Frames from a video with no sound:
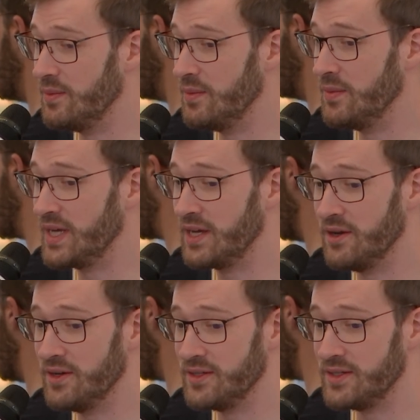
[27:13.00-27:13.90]

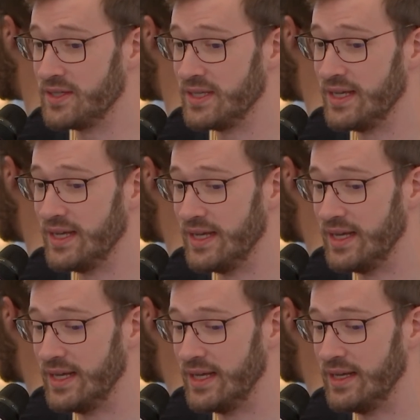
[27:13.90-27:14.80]
because
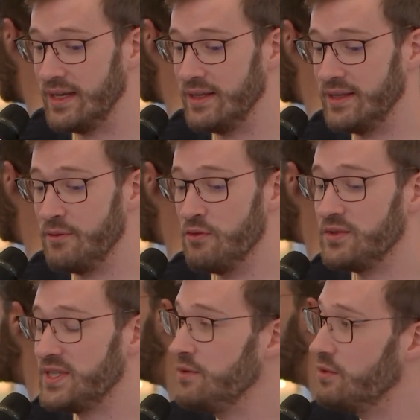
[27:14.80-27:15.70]
they won't
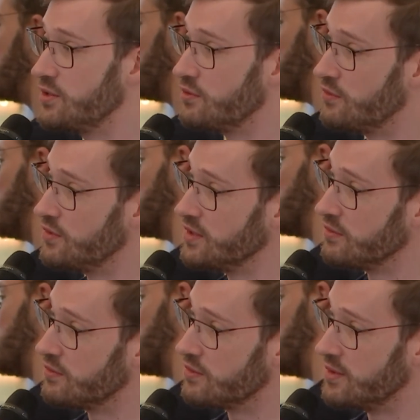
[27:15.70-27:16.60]
see what you're voting
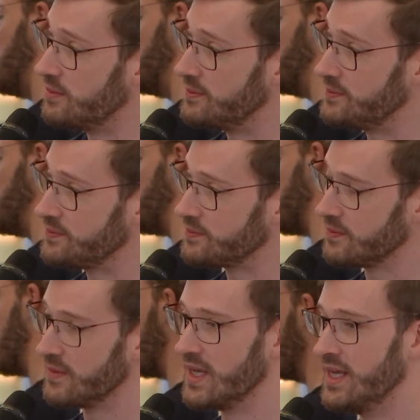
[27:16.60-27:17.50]
for.
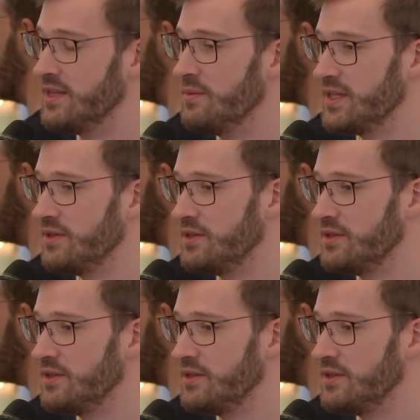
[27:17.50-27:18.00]
And they might not